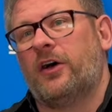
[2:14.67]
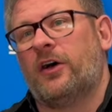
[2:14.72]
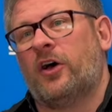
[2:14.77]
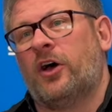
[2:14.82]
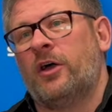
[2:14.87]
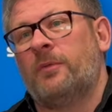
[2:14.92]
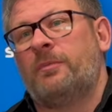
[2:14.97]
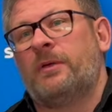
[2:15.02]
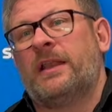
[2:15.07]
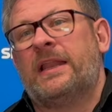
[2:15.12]

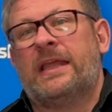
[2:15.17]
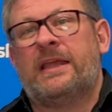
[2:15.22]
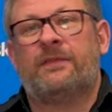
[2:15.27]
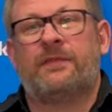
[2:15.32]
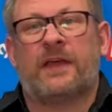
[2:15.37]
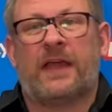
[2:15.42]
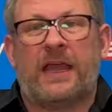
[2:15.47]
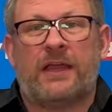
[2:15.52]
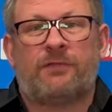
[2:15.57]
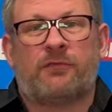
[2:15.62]
I believe
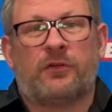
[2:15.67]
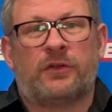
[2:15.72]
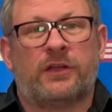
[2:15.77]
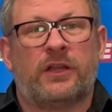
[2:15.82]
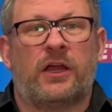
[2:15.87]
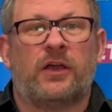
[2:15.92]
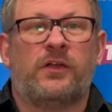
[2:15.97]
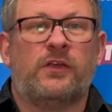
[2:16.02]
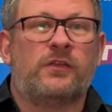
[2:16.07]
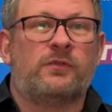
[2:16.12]
that everyone
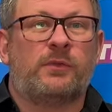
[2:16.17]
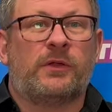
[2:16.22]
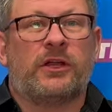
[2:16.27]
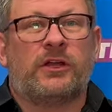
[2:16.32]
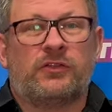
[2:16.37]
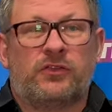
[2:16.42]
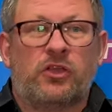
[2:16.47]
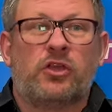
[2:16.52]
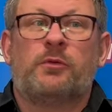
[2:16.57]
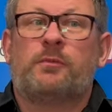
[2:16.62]
knows when I
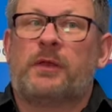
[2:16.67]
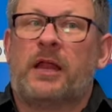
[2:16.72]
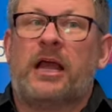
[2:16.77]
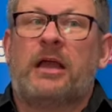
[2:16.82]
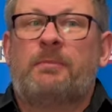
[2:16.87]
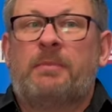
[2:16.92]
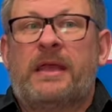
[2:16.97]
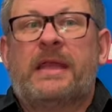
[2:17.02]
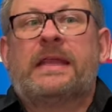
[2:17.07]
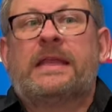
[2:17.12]
do play a
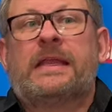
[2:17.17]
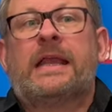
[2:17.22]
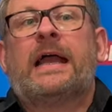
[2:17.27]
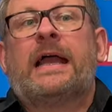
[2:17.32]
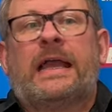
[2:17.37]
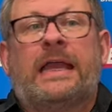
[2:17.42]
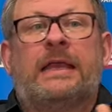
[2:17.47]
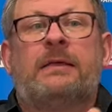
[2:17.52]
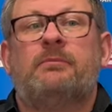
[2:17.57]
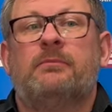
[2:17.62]
big
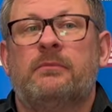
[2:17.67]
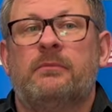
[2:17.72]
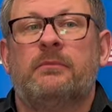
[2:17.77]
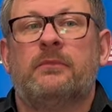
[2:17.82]
game,